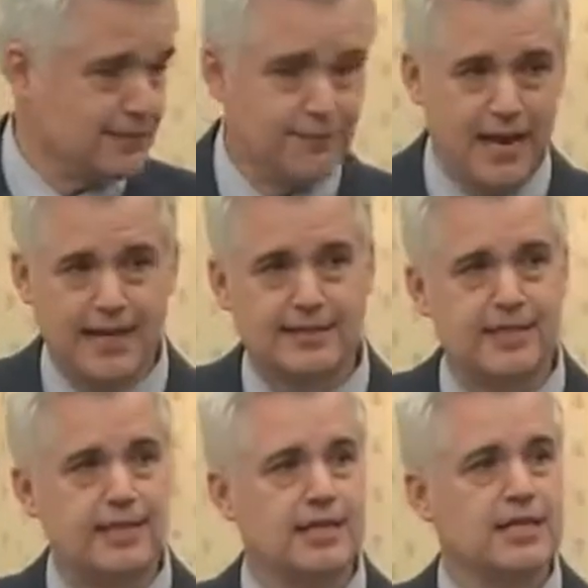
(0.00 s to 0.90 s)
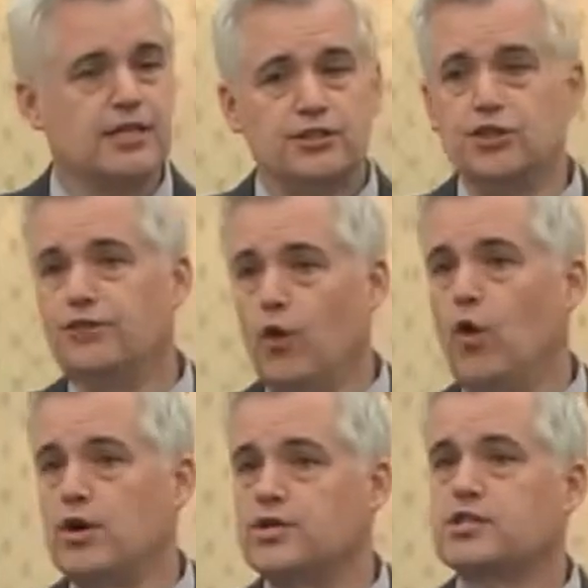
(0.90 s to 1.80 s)
In fact, the
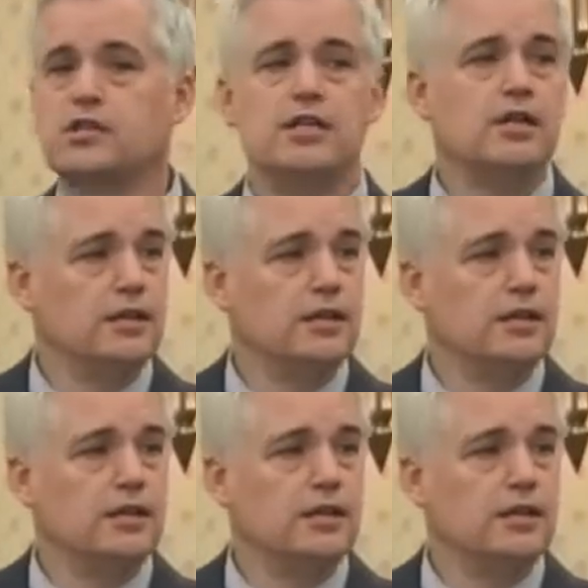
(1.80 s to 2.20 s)
divorce